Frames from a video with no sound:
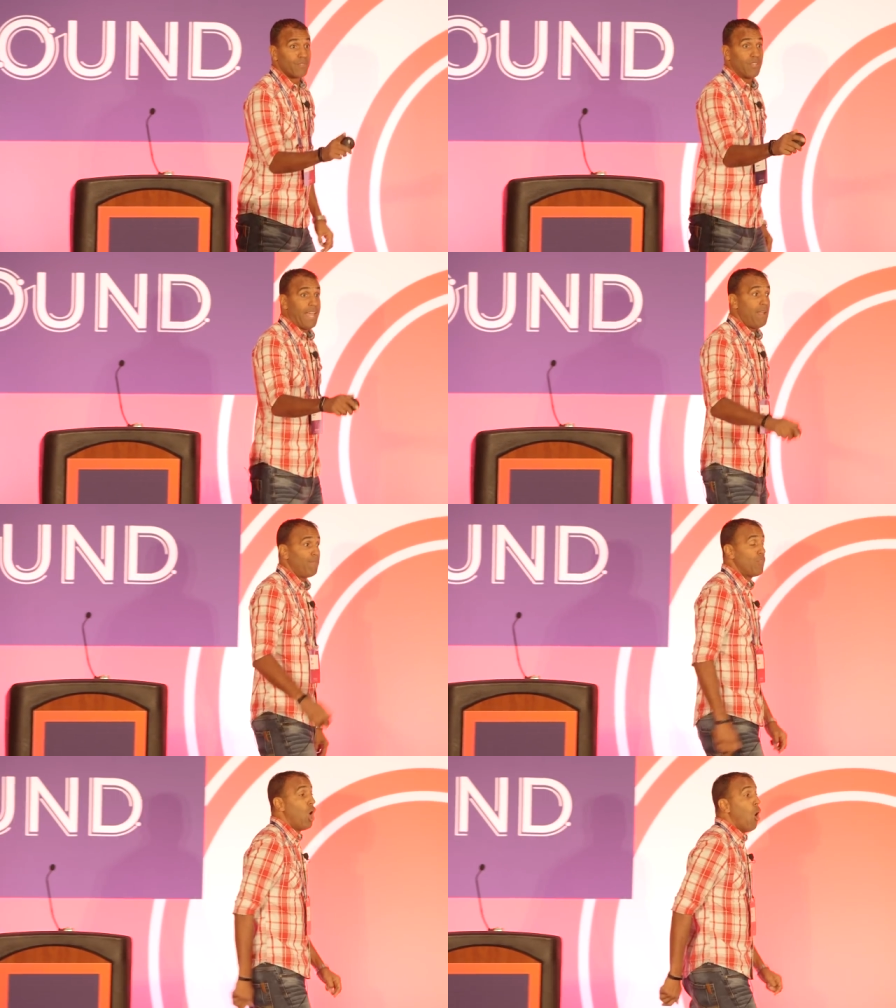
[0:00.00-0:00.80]
Okay?
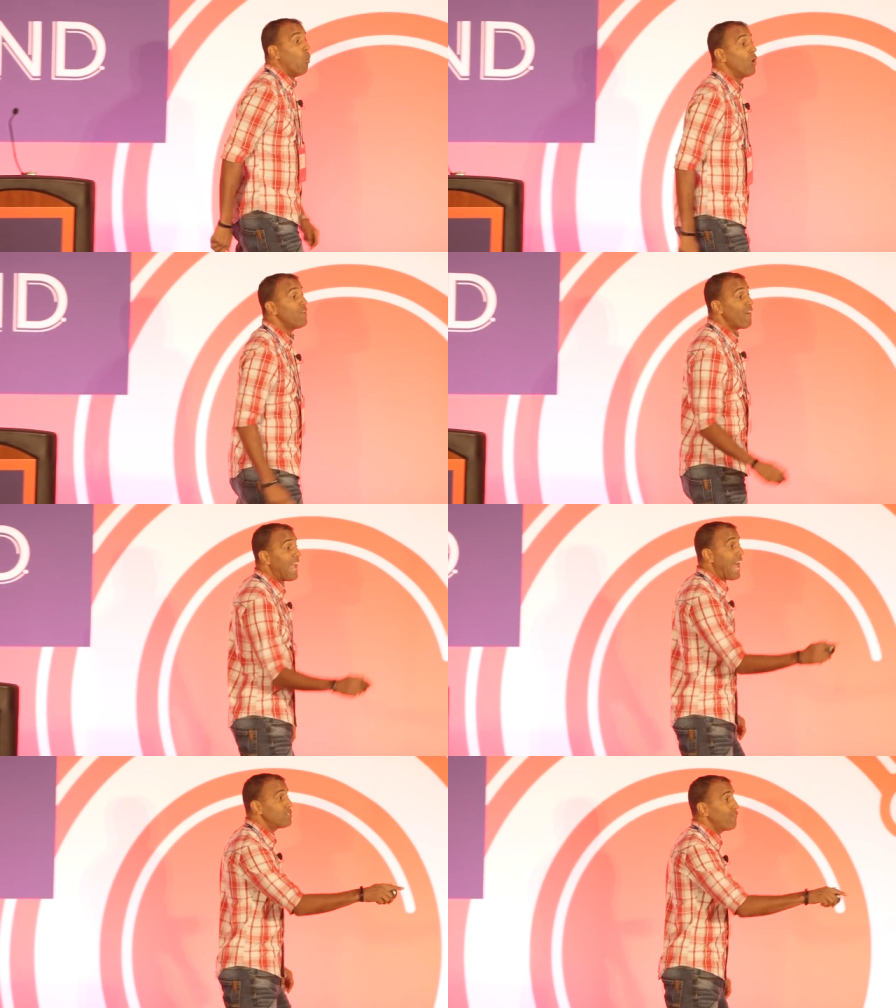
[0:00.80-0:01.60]
What if I
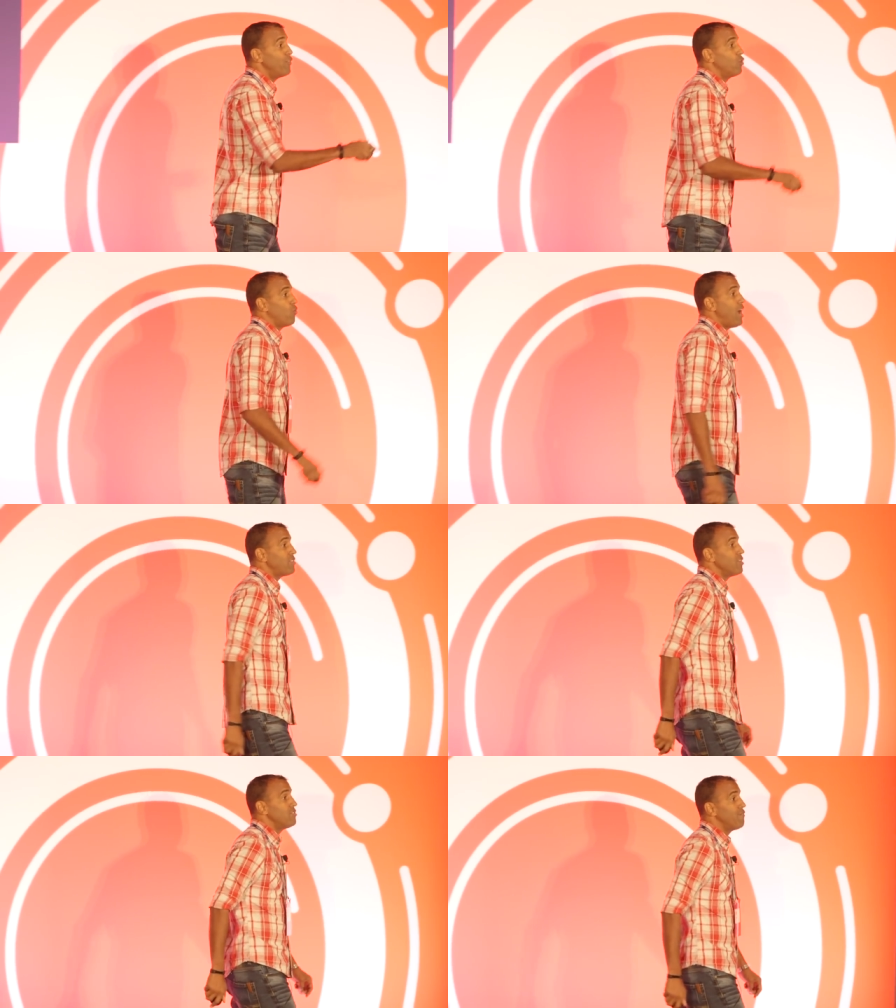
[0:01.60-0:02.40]
asked a few
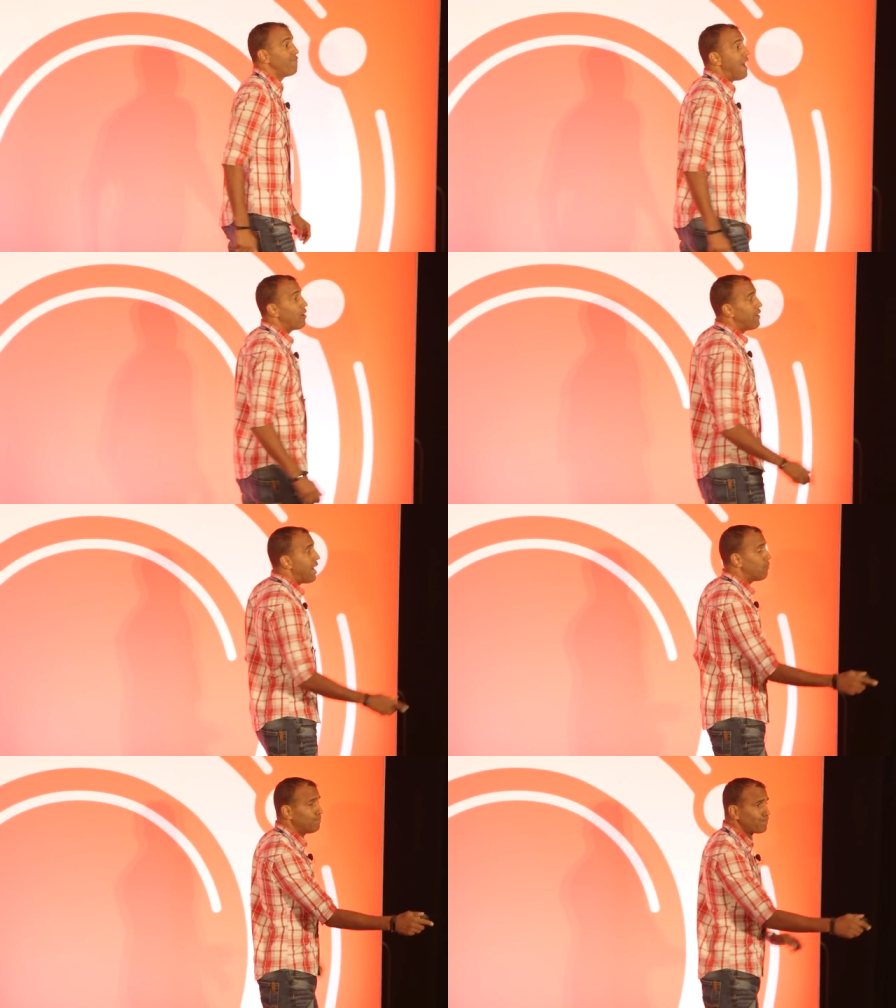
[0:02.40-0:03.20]
questions and found
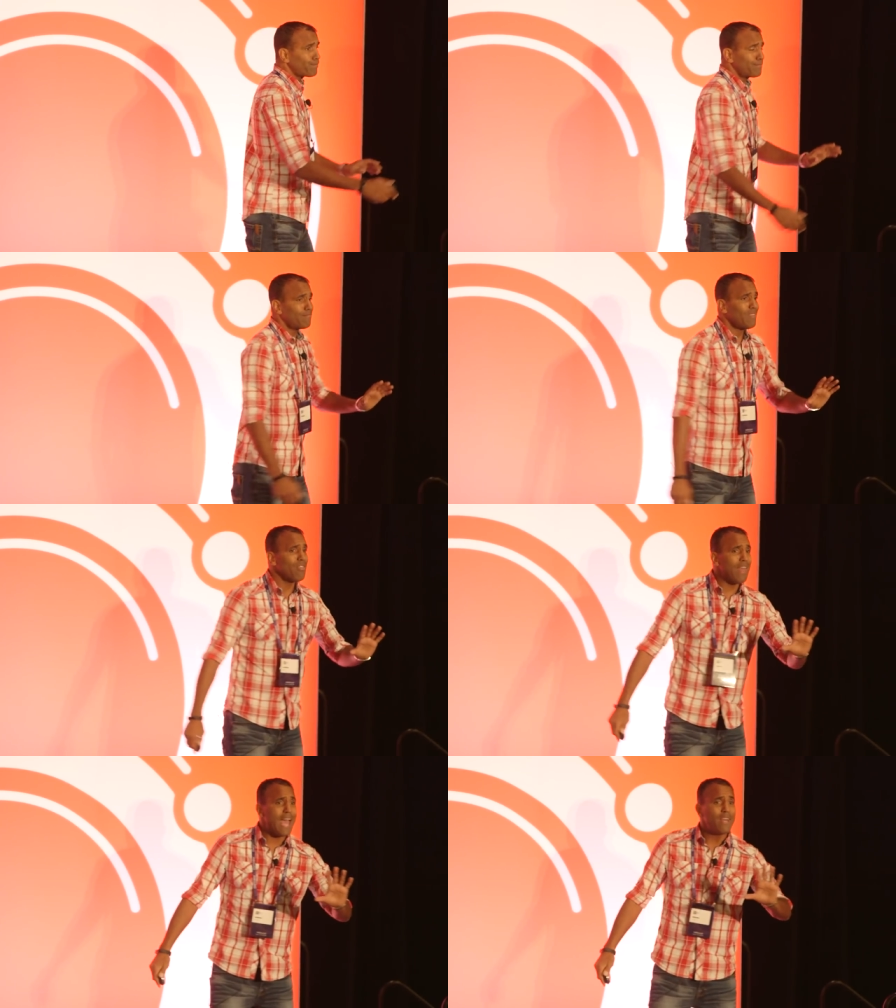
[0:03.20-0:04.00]
out
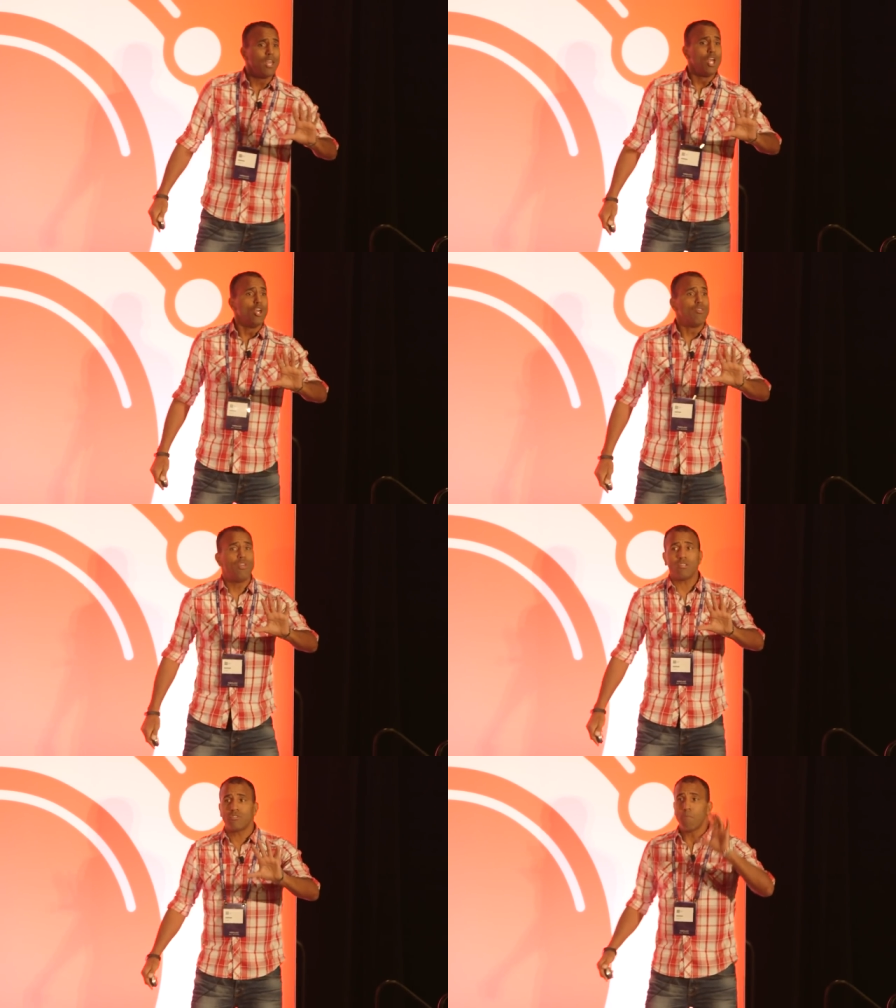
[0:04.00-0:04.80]
that
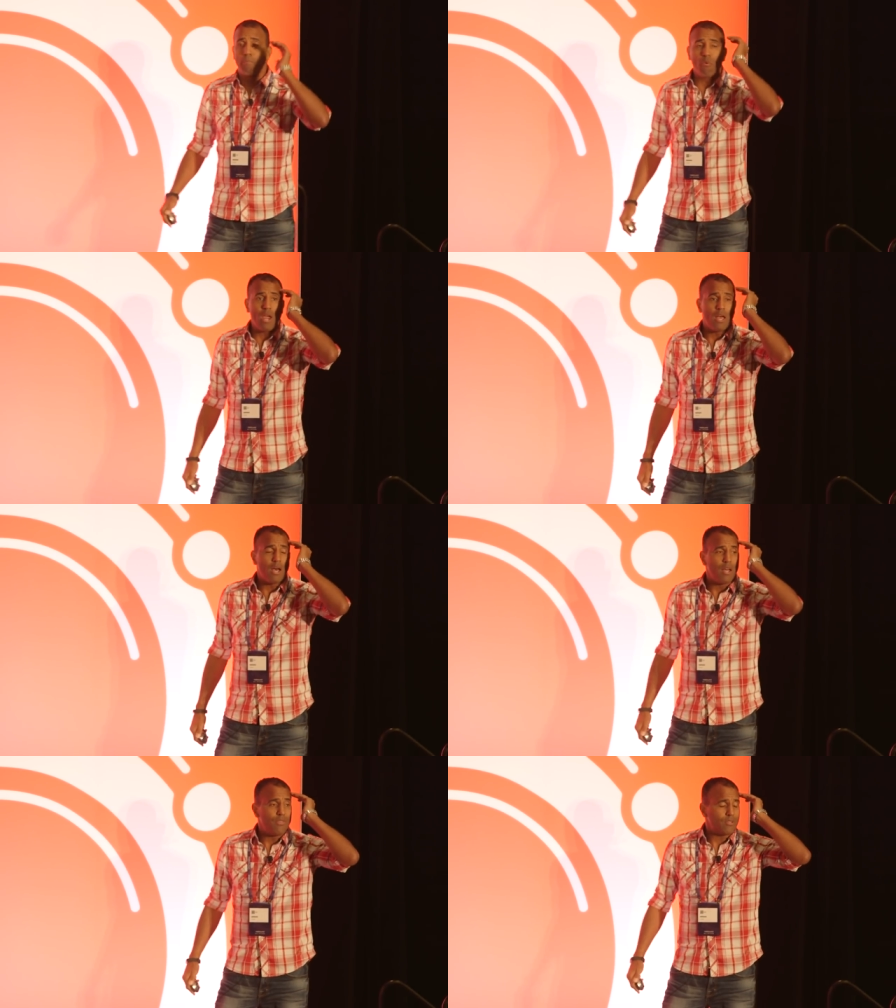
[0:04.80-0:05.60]
this,
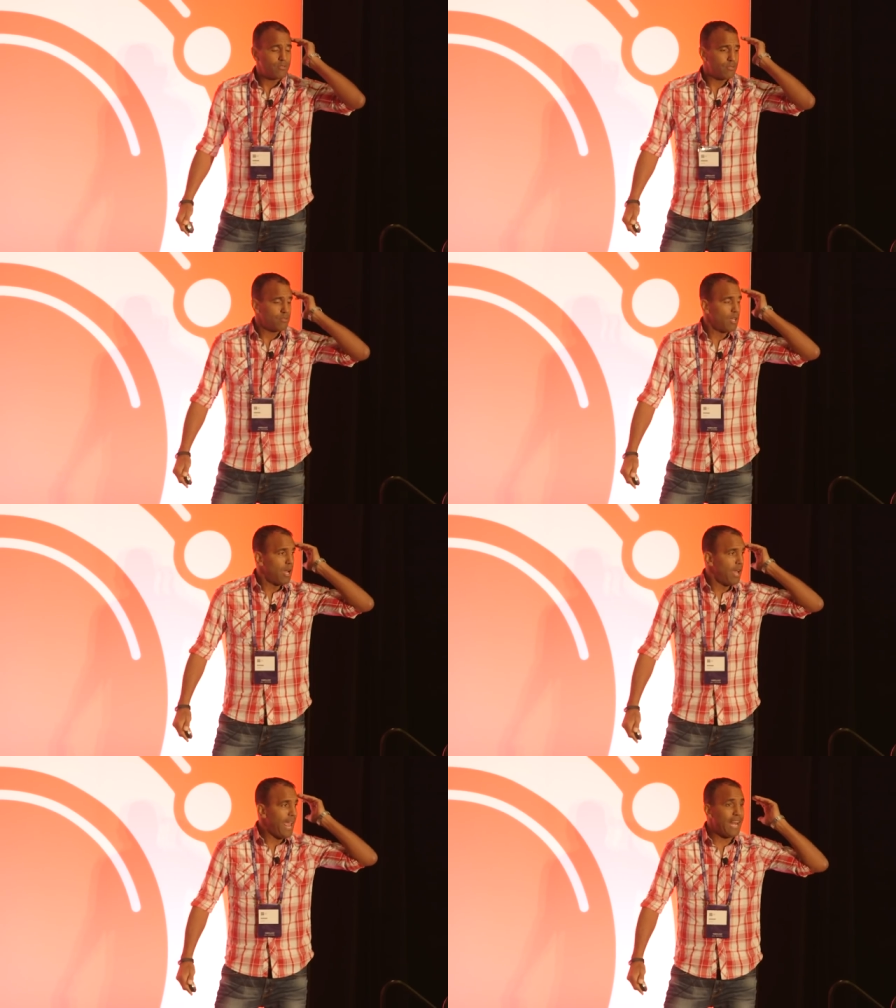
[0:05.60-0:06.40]
uh, this
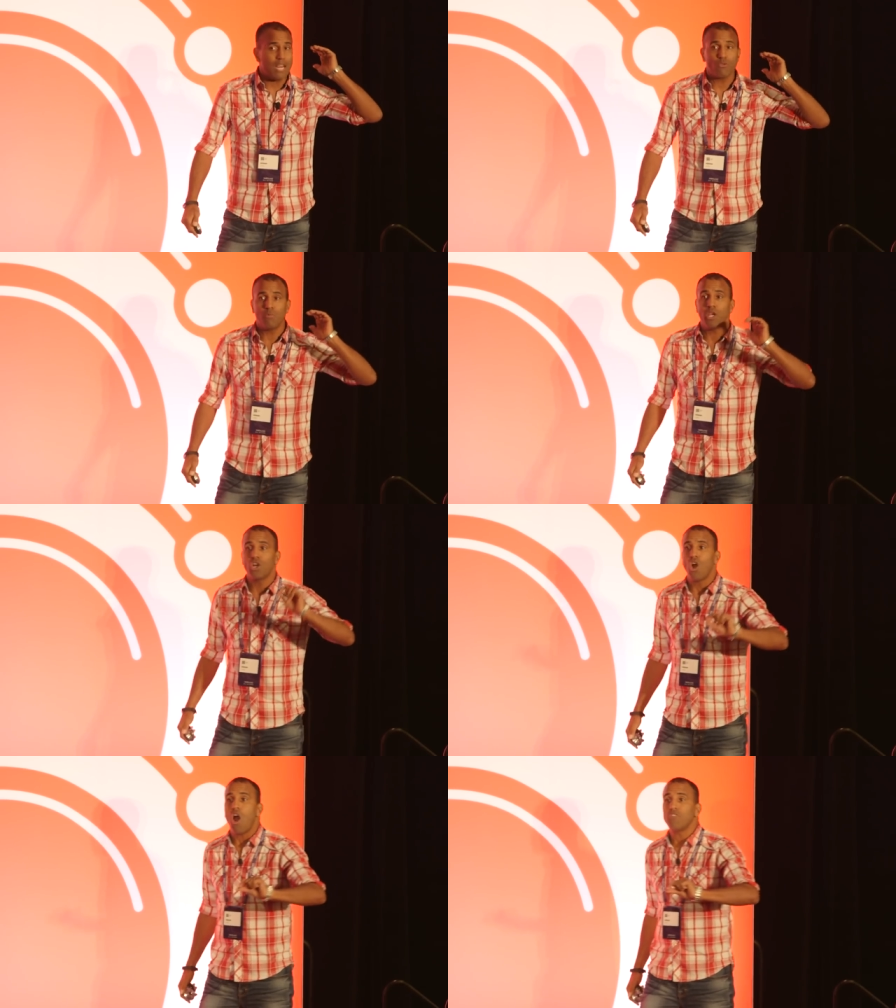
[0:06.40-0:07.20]
uh, headache was
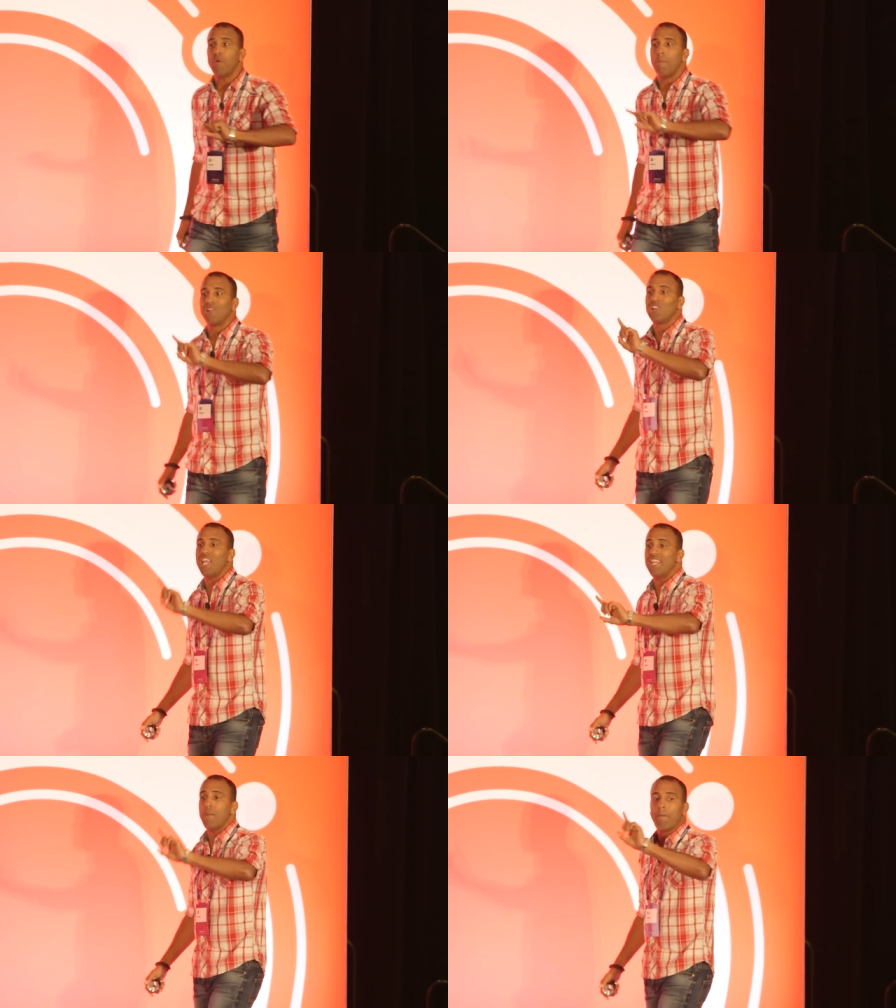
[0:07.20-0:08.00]
being caused by a
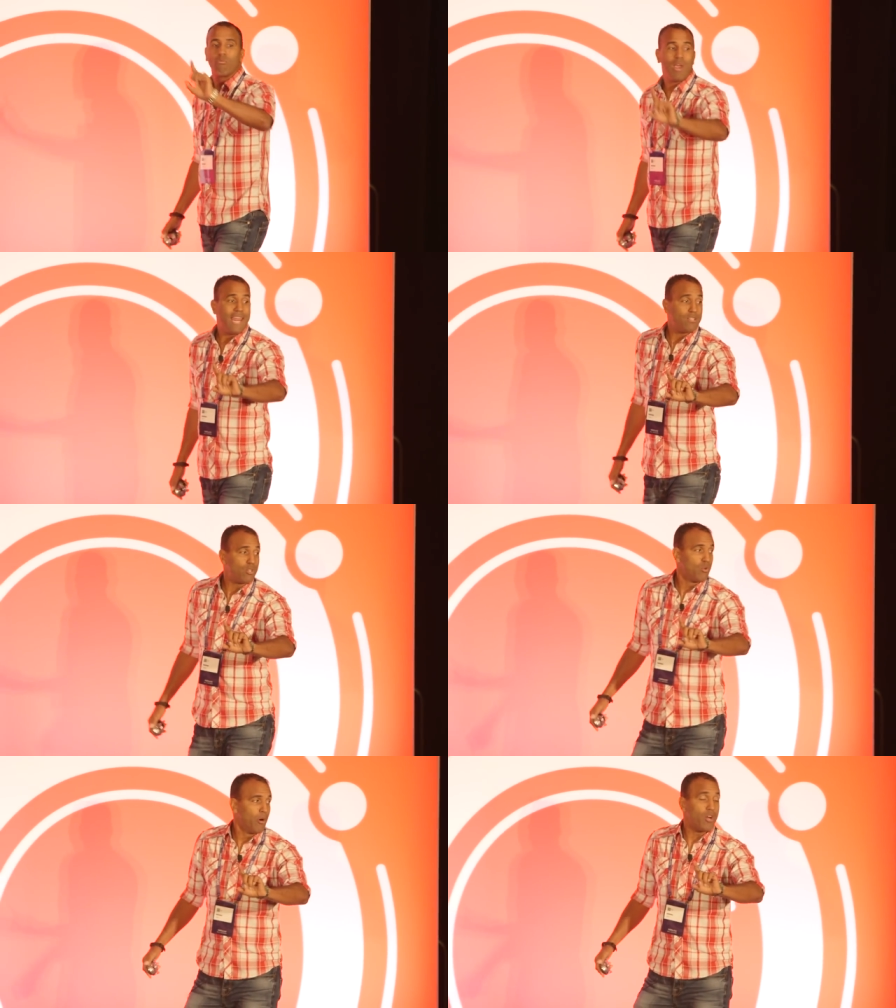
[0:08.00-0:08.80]
malignant brain
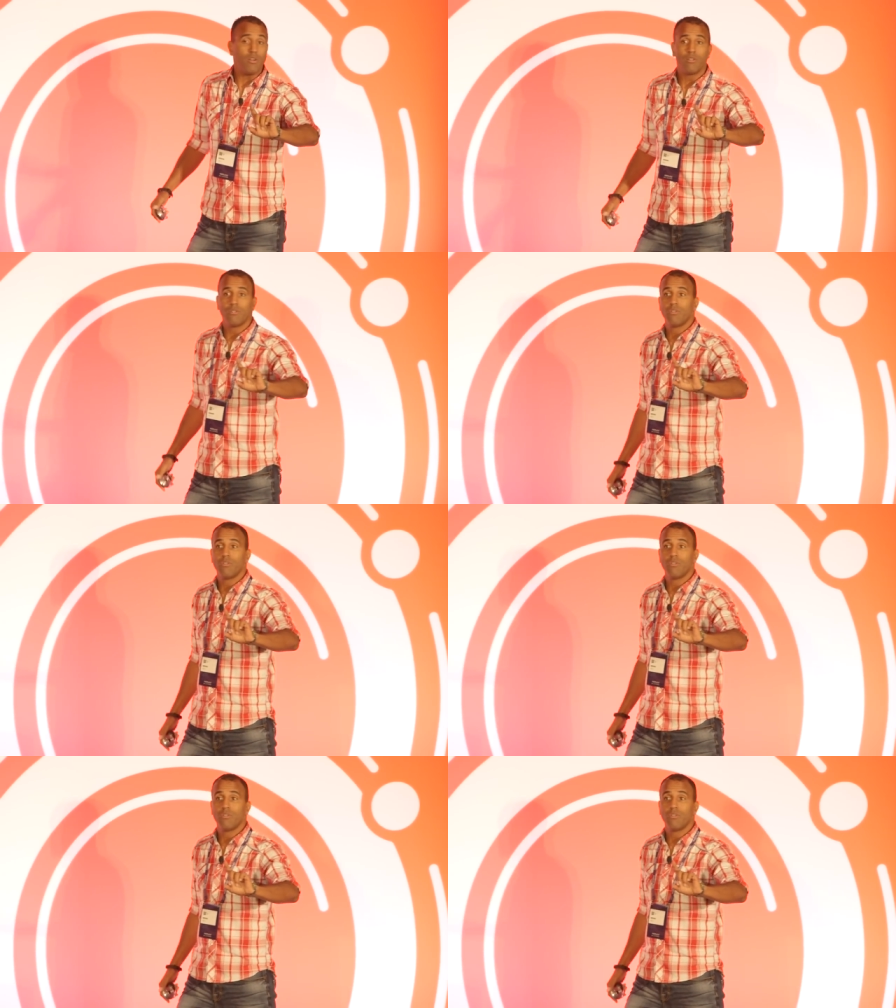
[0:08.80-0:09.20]
tumor,